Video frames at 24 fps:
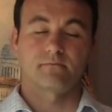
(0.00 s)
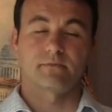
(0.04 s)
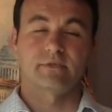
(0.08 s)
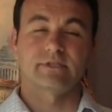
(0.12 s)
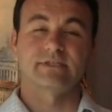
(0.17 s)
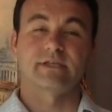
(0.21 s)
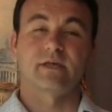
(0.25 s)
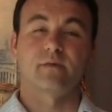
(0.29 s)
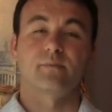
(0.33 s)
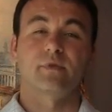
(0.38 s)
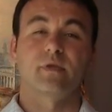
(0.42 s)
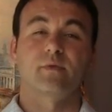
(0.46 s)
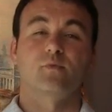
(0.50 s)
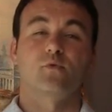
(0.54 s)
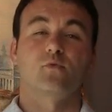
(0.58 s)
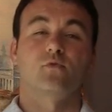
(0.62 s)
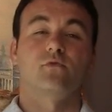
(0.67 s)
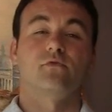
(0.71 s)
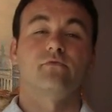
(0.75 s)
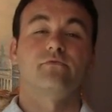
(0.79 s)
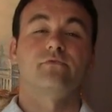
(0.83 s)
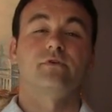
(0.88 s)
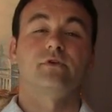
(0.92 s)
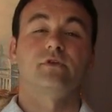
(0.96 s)
Some people
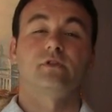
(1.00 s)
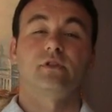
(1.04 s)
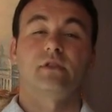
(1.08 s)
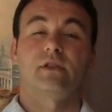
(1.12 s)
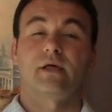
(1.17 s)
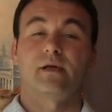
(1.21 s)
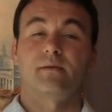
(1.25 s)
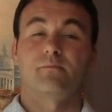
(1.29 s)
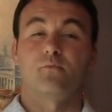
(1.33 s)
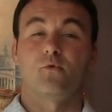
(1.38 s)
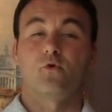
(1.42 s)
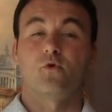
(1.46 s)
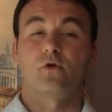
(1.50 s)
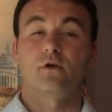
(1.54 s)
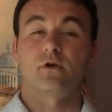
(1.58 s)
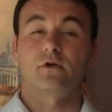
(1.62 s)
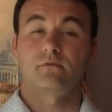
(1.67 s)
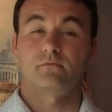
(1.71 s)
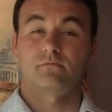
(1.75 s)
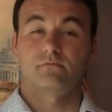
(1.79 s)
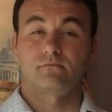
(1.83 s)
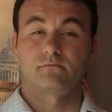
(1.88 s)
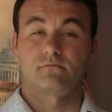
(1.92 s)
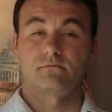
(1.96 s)
will feel a lot
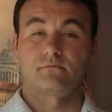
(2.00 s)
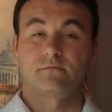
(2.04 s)
more.